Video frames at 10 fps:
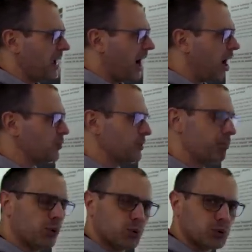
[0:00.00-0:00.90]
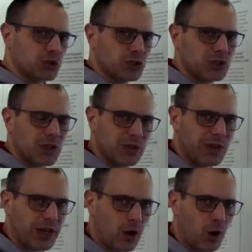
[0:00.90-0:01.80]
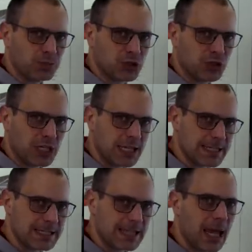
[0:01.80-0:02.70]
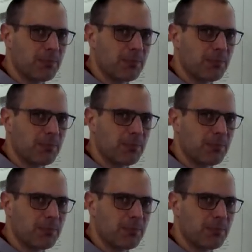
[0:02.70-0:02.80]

how important that option is.